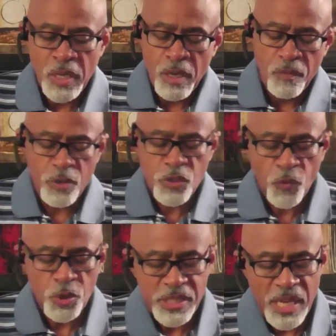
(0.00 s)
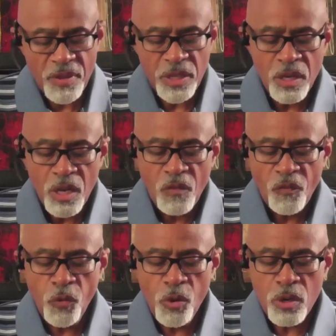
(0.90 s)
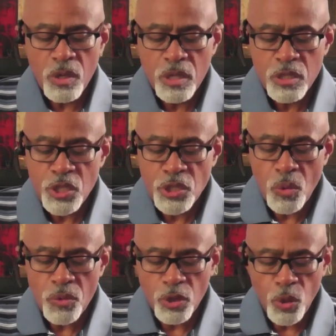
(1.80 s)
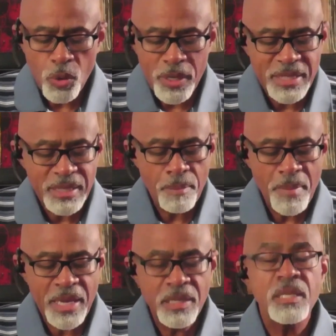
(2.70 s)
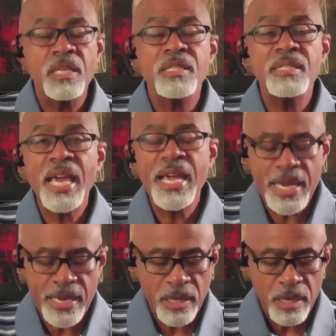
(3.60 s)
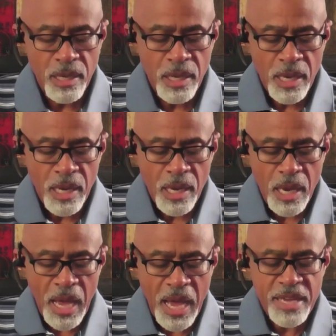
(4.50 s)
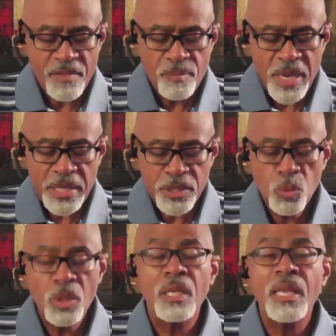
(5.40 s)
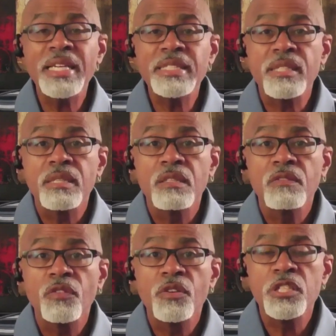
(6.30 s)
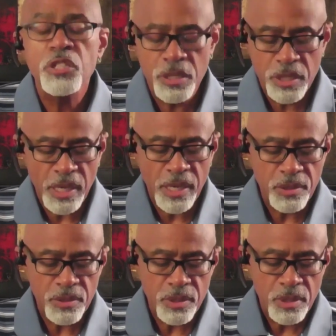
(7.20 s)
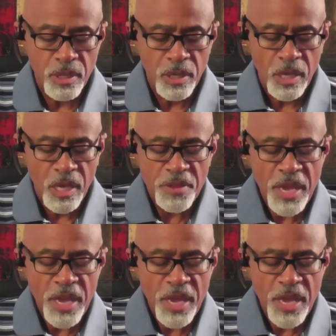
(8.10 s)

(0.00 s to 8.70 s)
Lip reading: Verse 47, for so the Lord has commanded us, saying, I have made you a light for the Gentiles, that